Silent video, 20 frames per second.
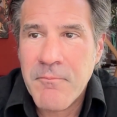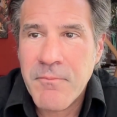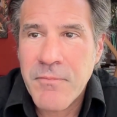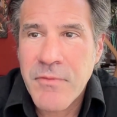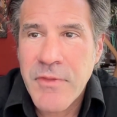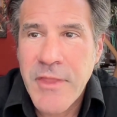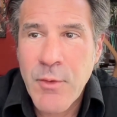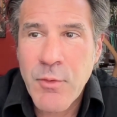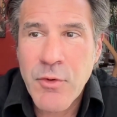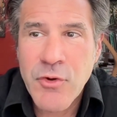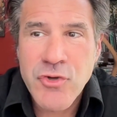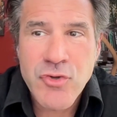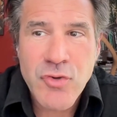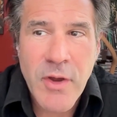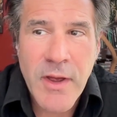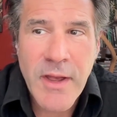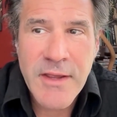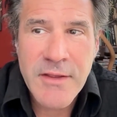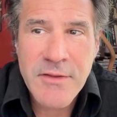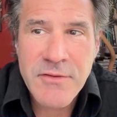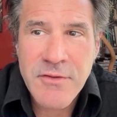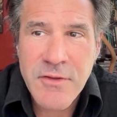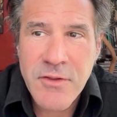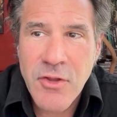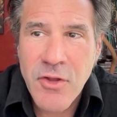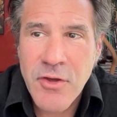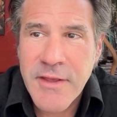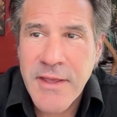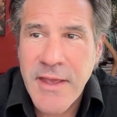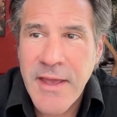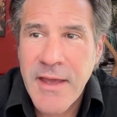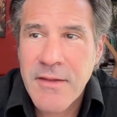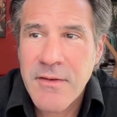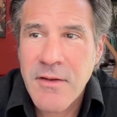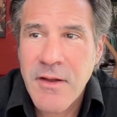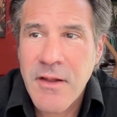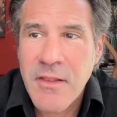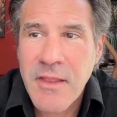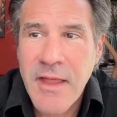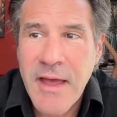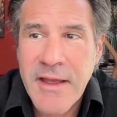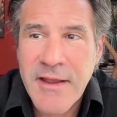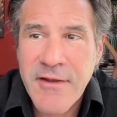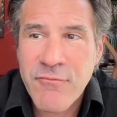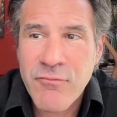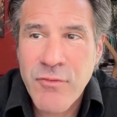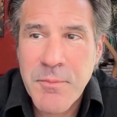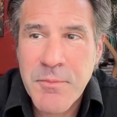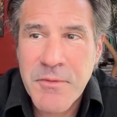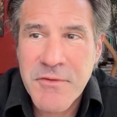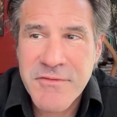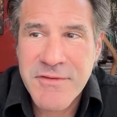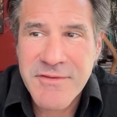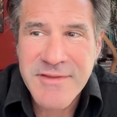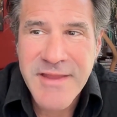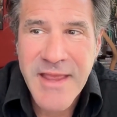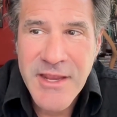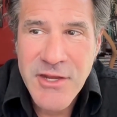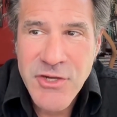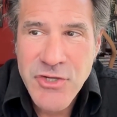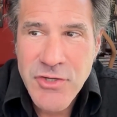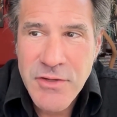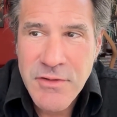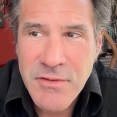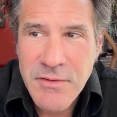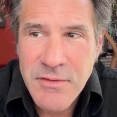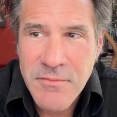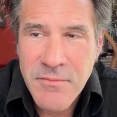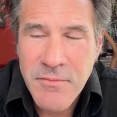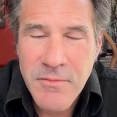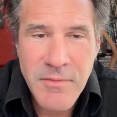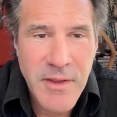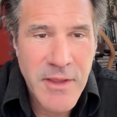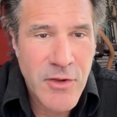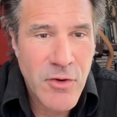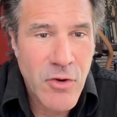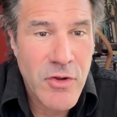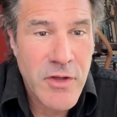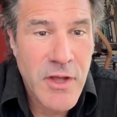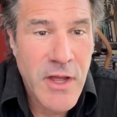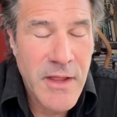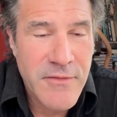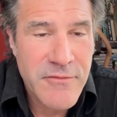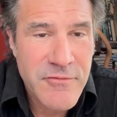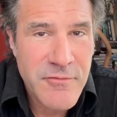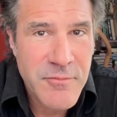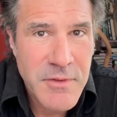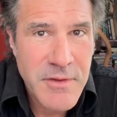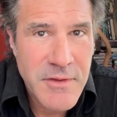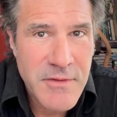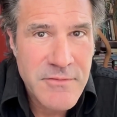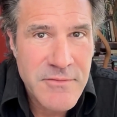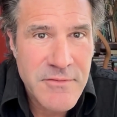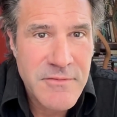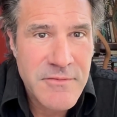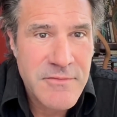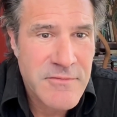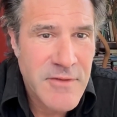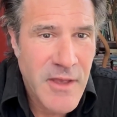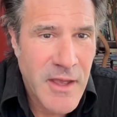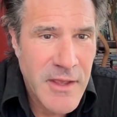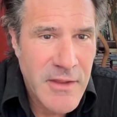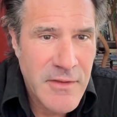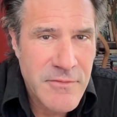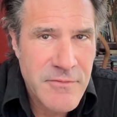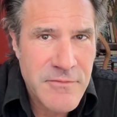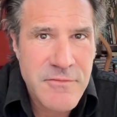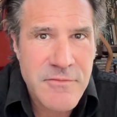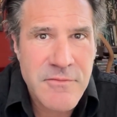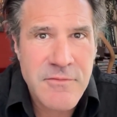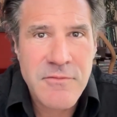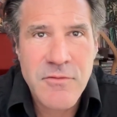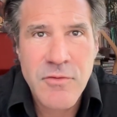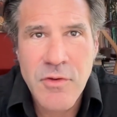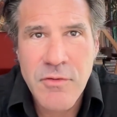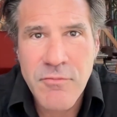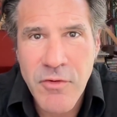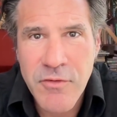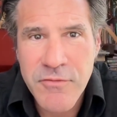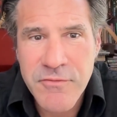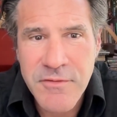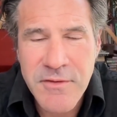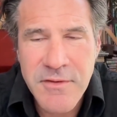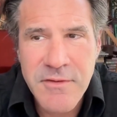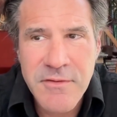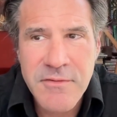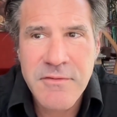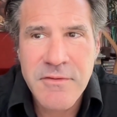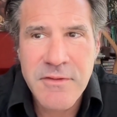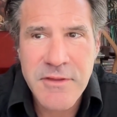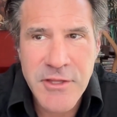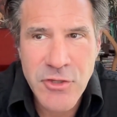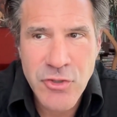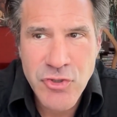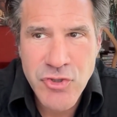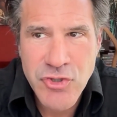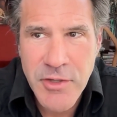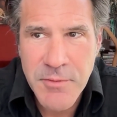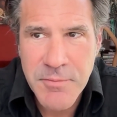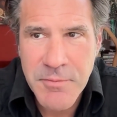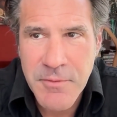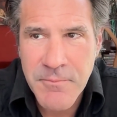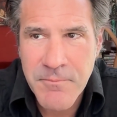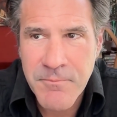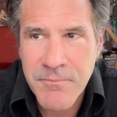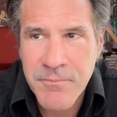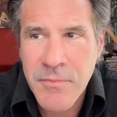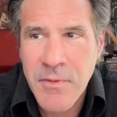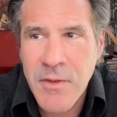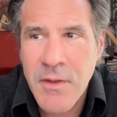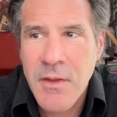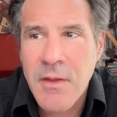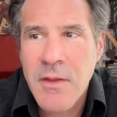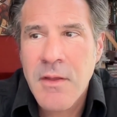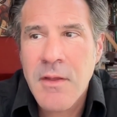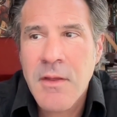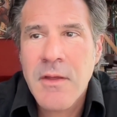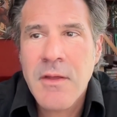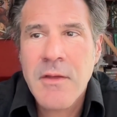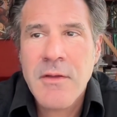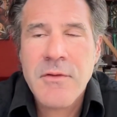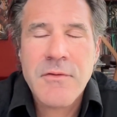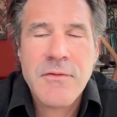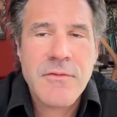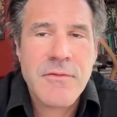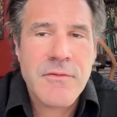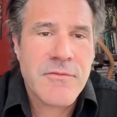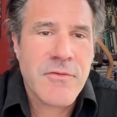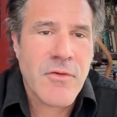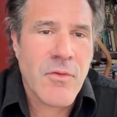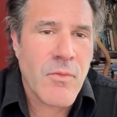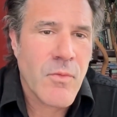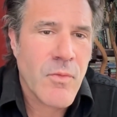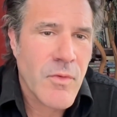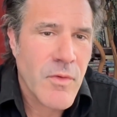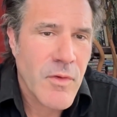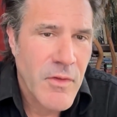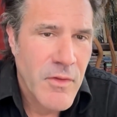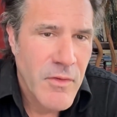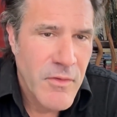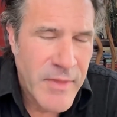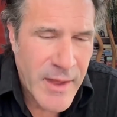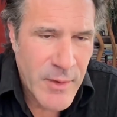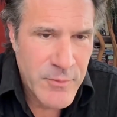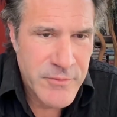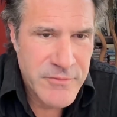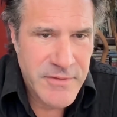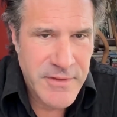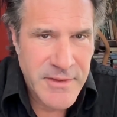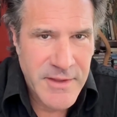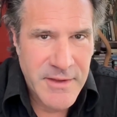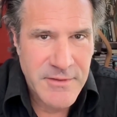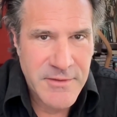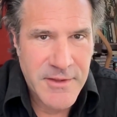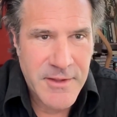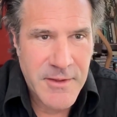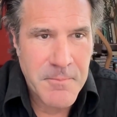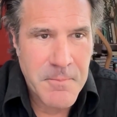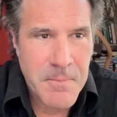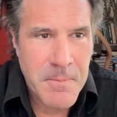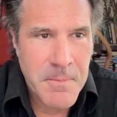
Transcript: They were trying to look at a lack of representation in all kinds of places, science, universities, leadership. So that was the idea.